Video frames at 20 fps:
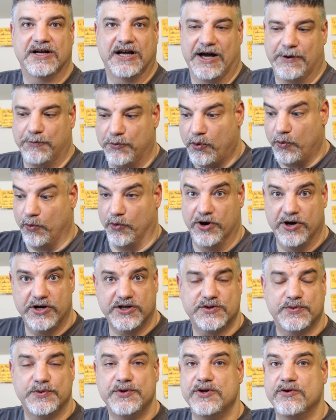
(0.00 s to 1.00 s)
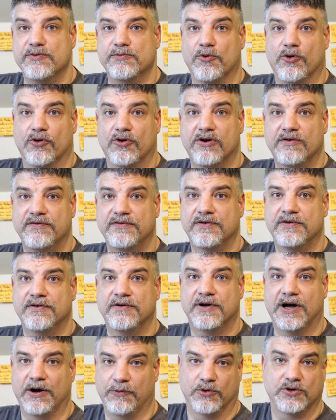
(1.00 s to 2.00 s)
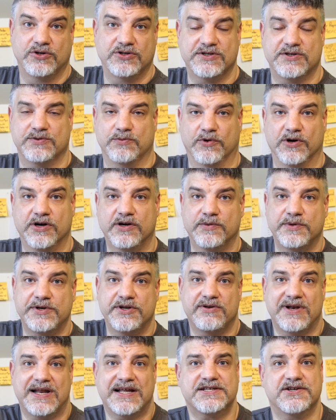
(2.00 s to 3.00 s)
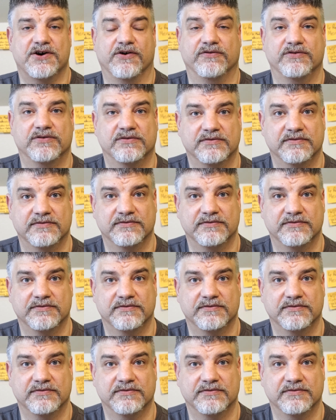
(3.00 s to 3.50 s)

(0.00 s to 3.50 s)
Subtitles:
And what works, we do more of. And what doesn't work, we do less of.